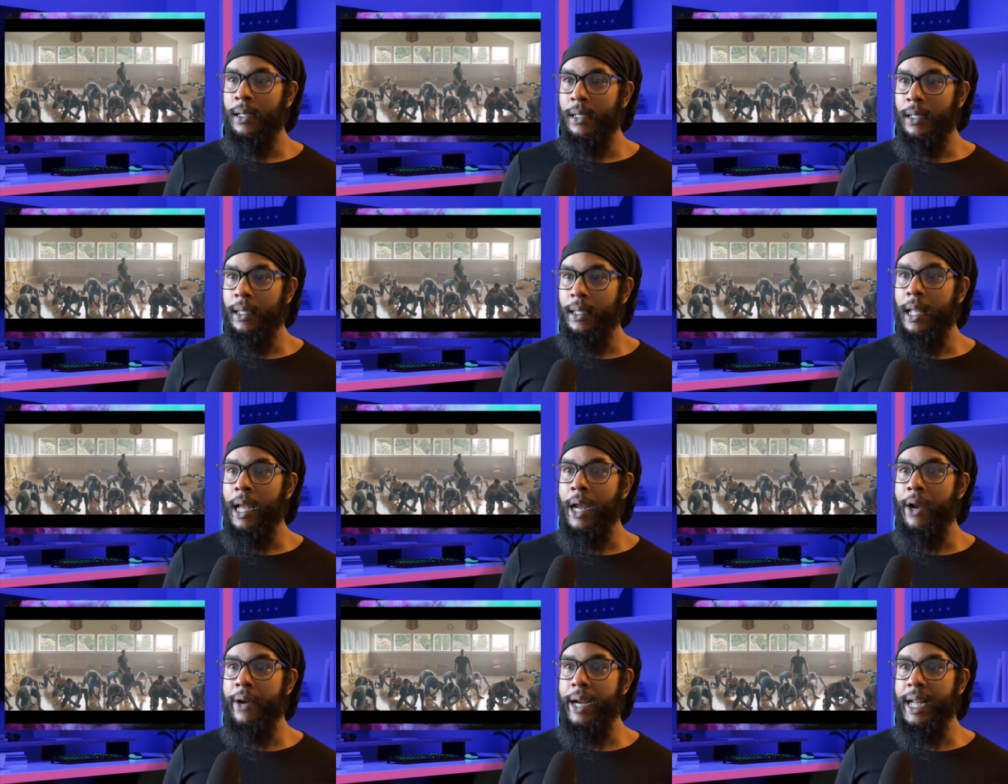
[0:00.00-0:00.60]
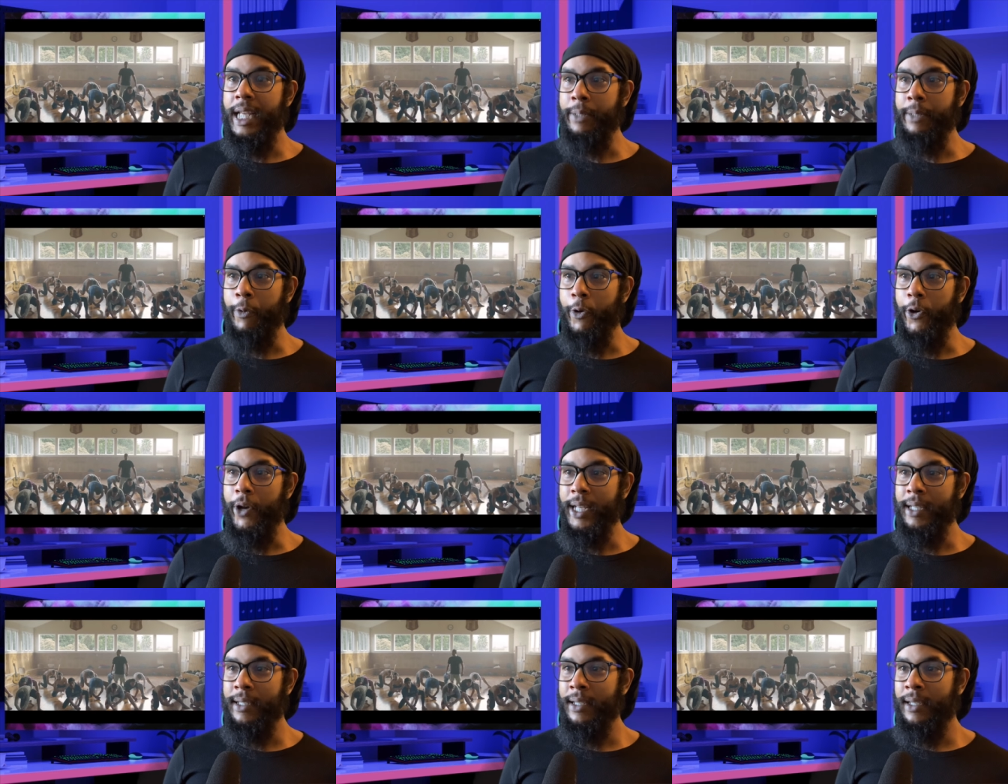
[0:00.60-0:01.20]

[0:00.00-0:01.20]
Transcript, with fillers: There it is, boys.